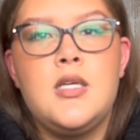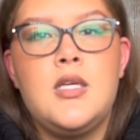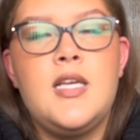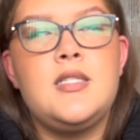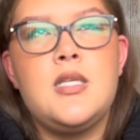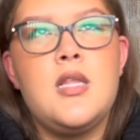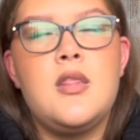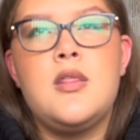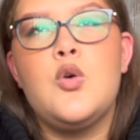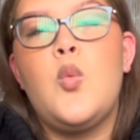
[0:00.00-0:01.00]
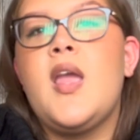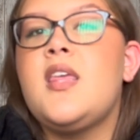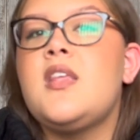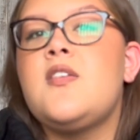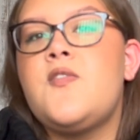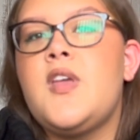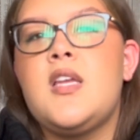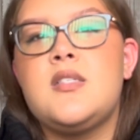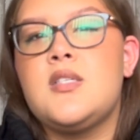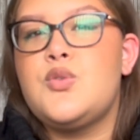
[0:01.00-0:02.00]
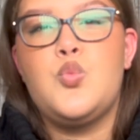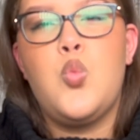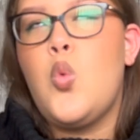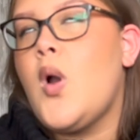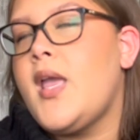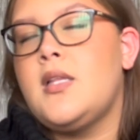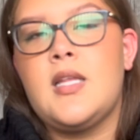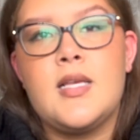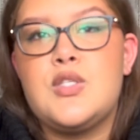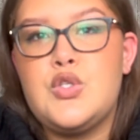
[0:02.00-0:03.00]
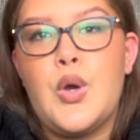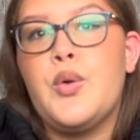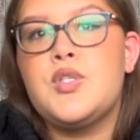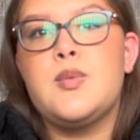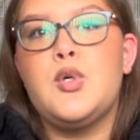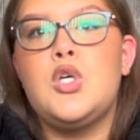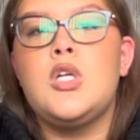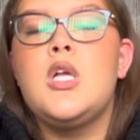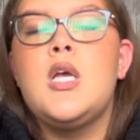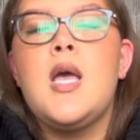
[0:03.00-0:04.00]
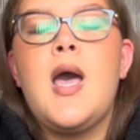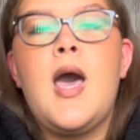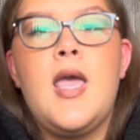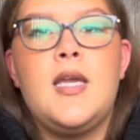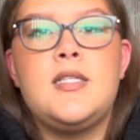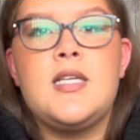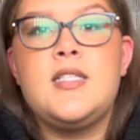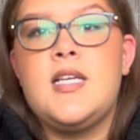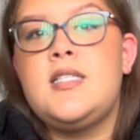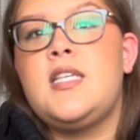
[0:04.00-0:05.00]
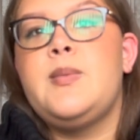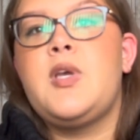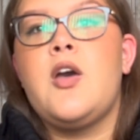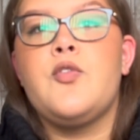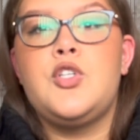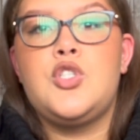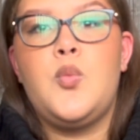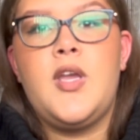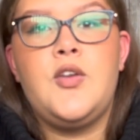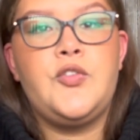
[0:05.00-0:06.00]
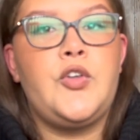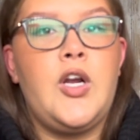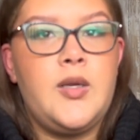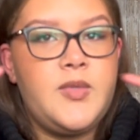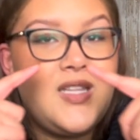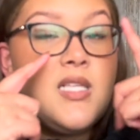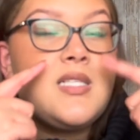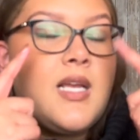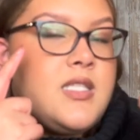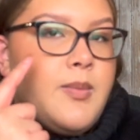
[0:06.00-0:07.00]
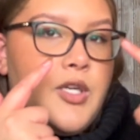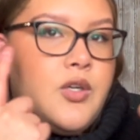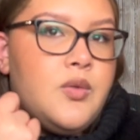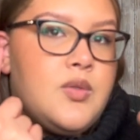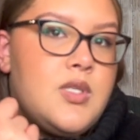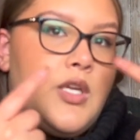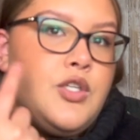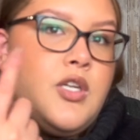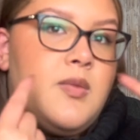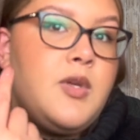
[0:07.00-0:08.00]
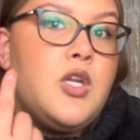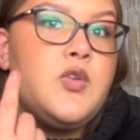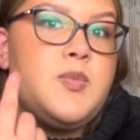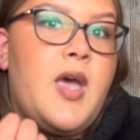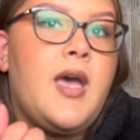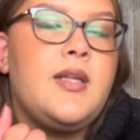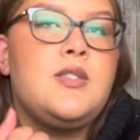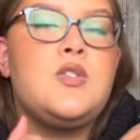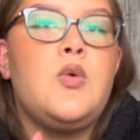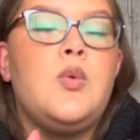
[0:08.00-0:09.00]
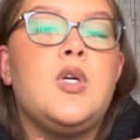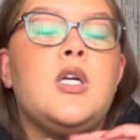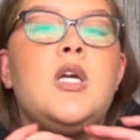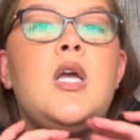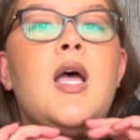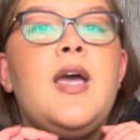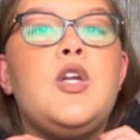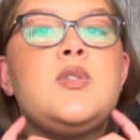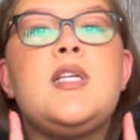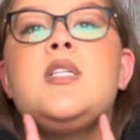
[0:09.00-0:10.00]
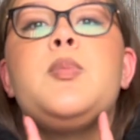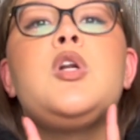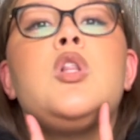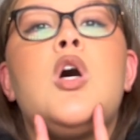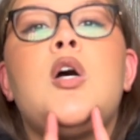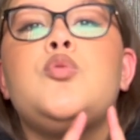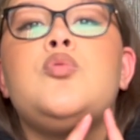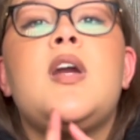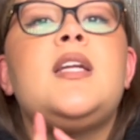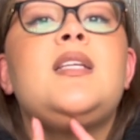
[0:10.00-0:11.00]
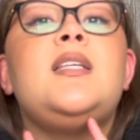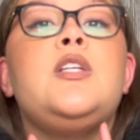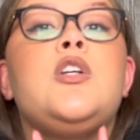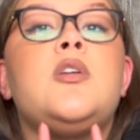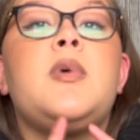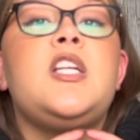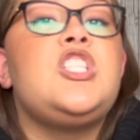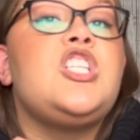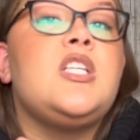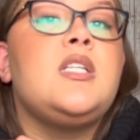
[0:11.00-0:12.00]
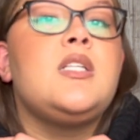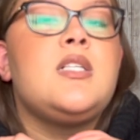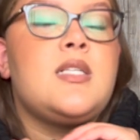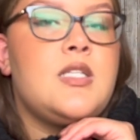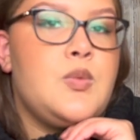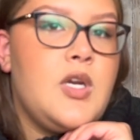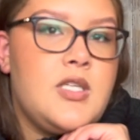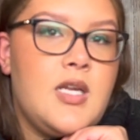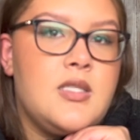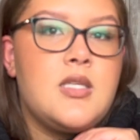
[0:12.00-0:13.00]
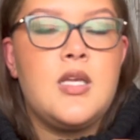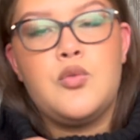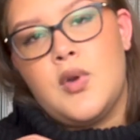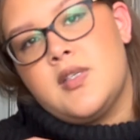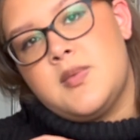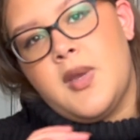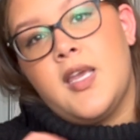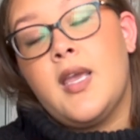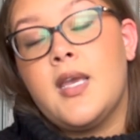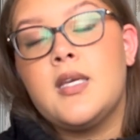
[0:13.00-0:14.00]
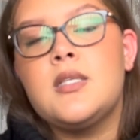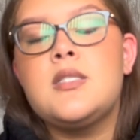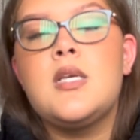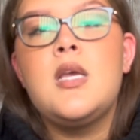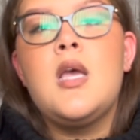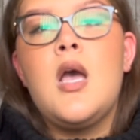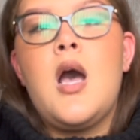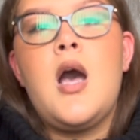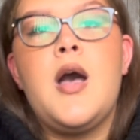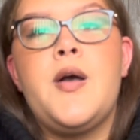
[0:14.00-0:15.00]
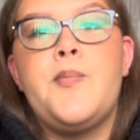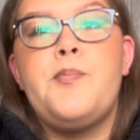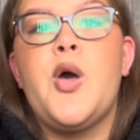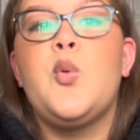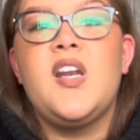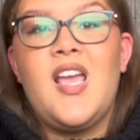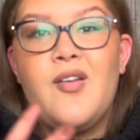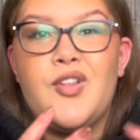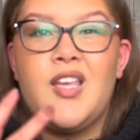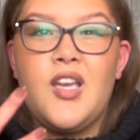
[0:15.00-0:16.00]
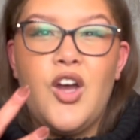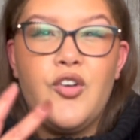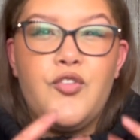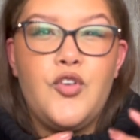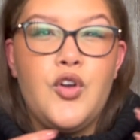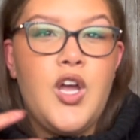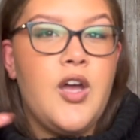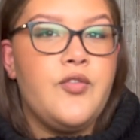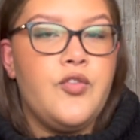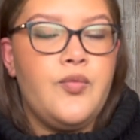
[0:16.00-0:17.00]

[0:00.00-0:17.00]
The way that it fades is way less noticeable, and I tend to keep coverage away from like the sides of my nose, underneath my nose pads, or I don't tend to put a lot right here on my chin because that's where I tend to like rest my hand. But when I have like a full cover